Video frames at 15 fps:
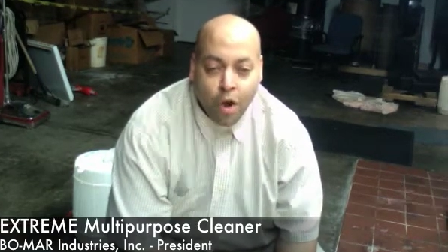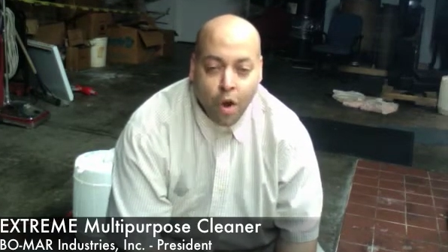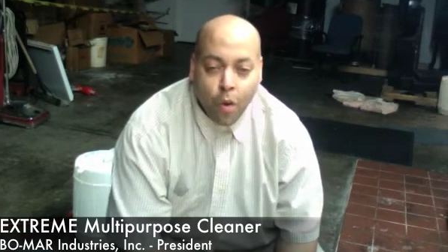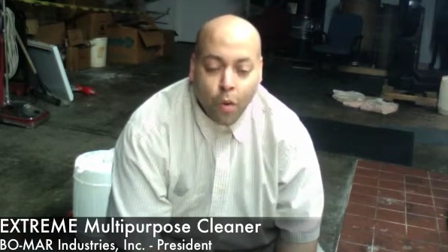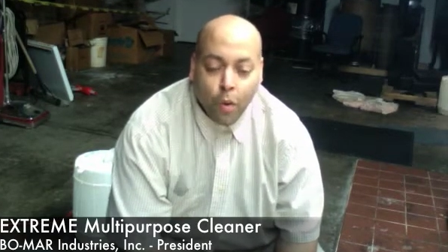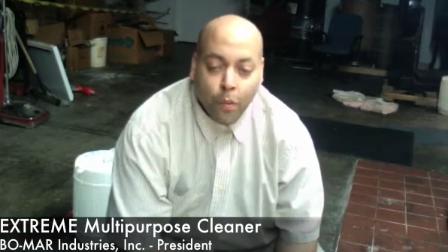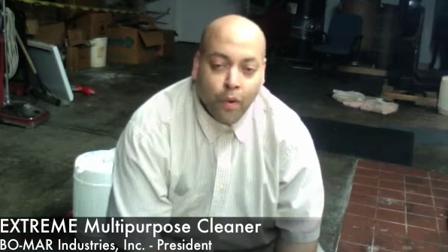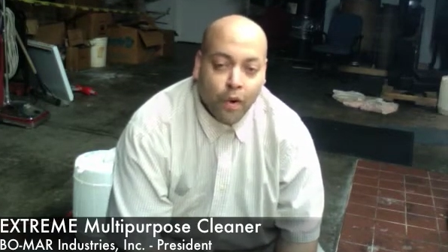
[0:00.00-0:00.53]

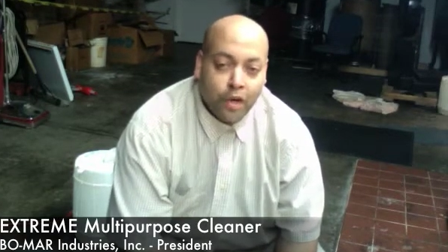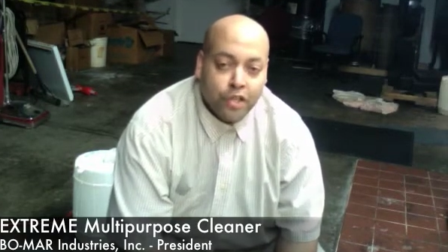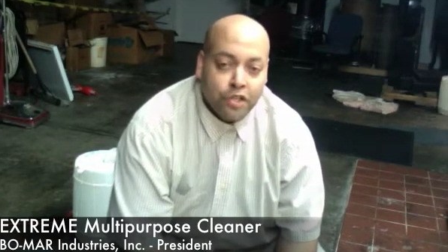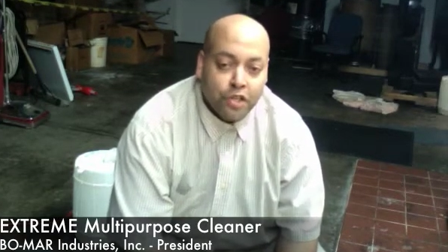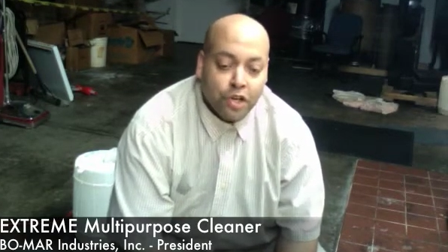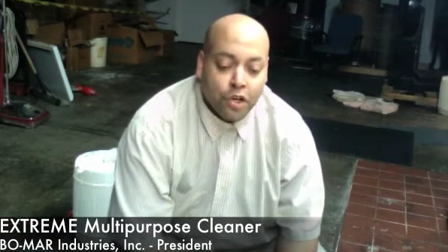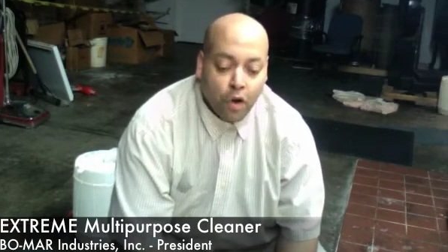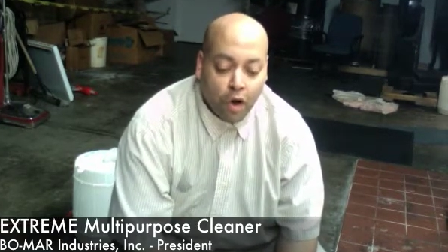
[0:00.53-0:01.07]
What we're going to show
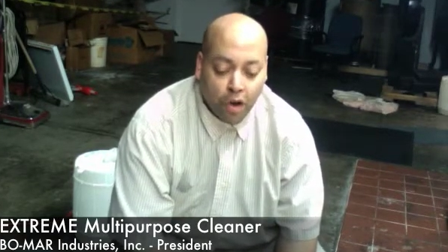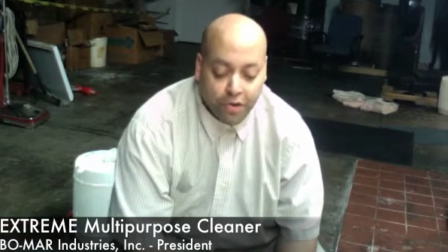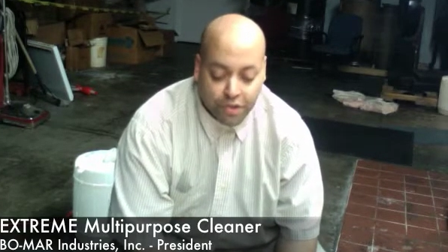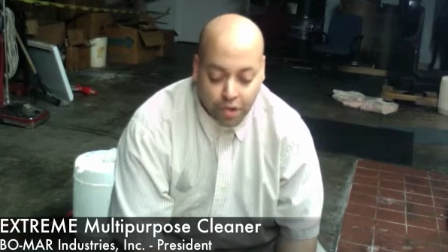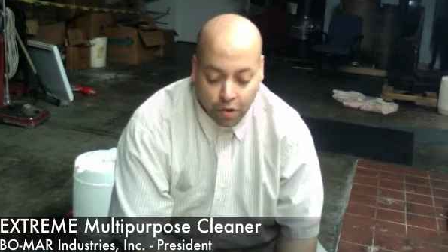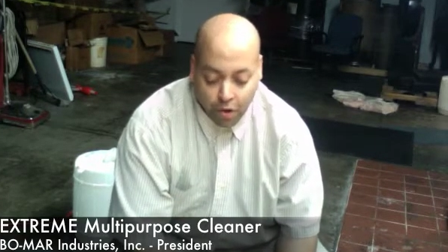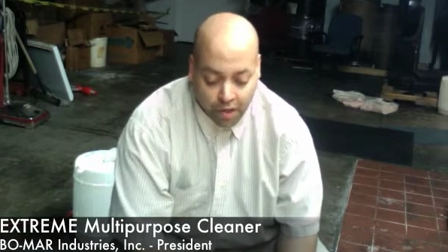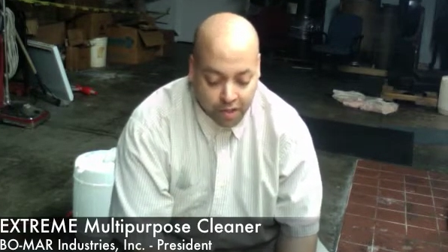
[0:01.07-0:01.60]
you
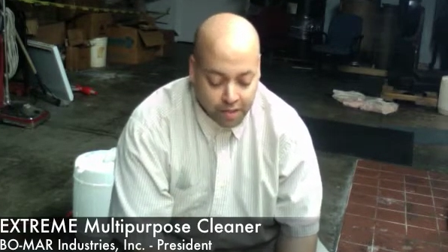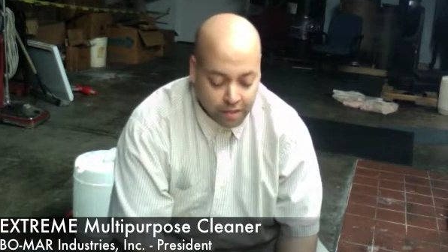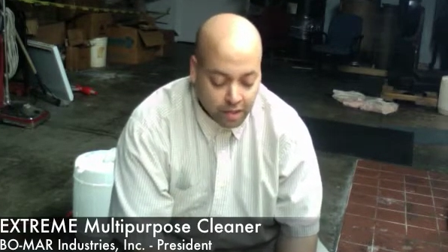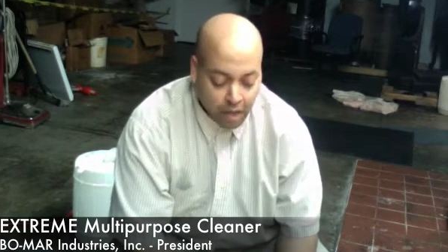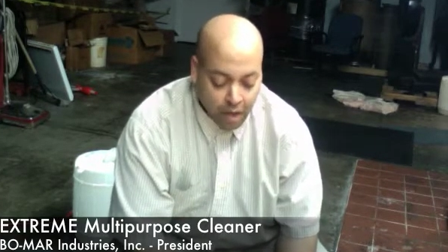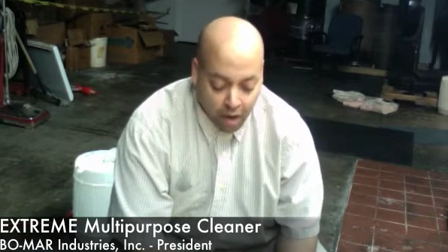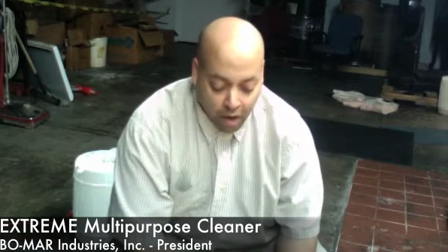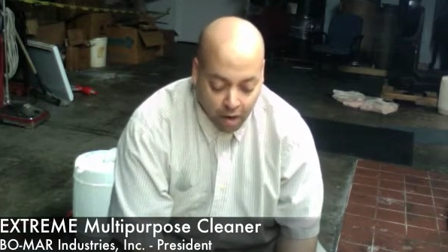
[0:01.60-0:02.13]
also is
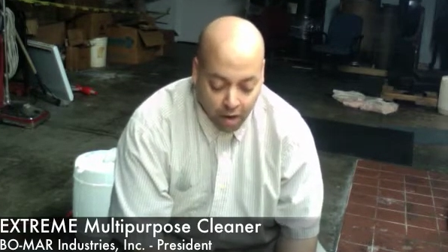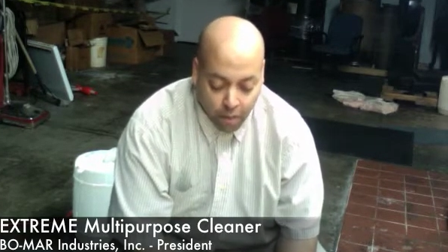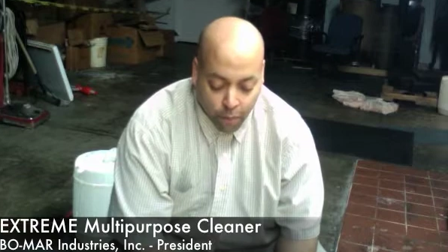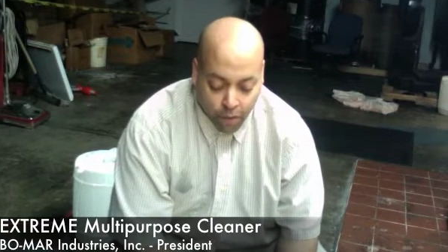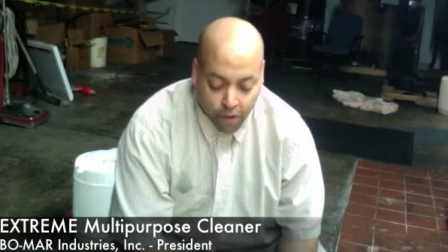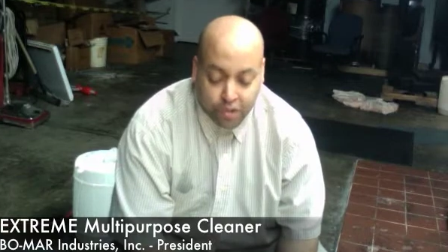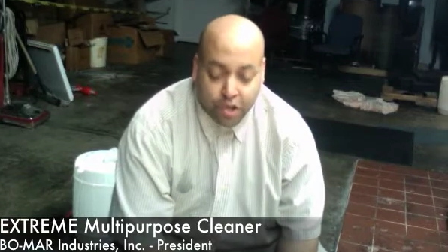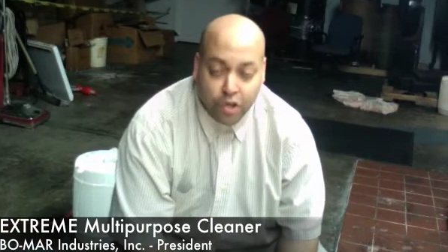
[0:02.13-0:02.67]
uh, we're
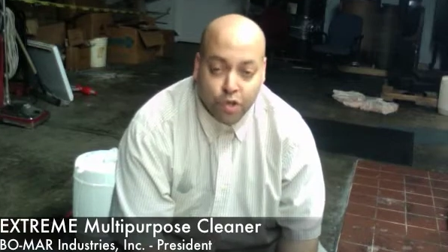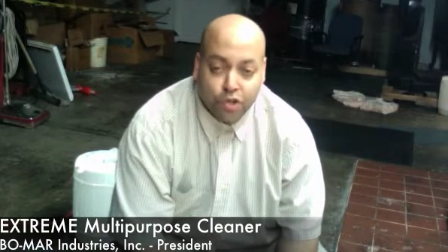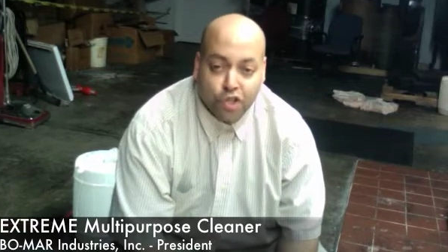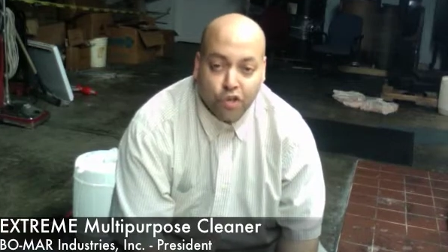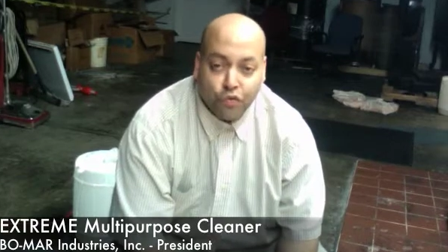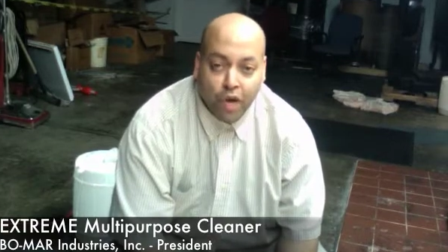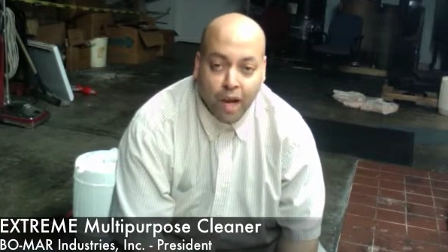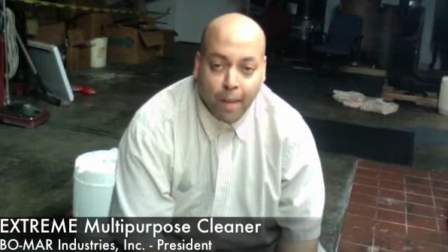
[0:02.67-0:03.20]
going to show you
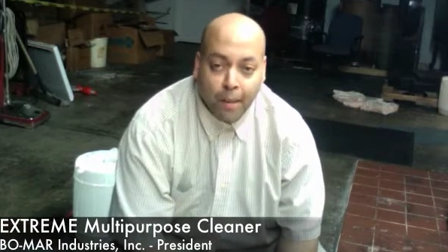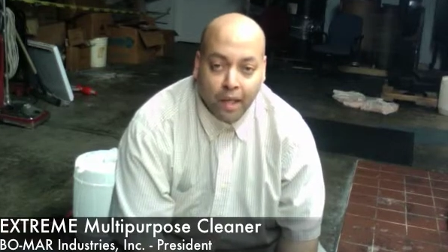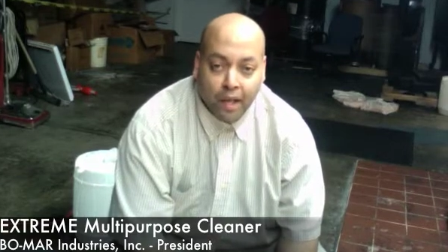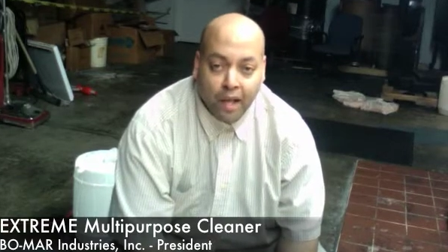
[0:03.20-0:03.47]
ceramic.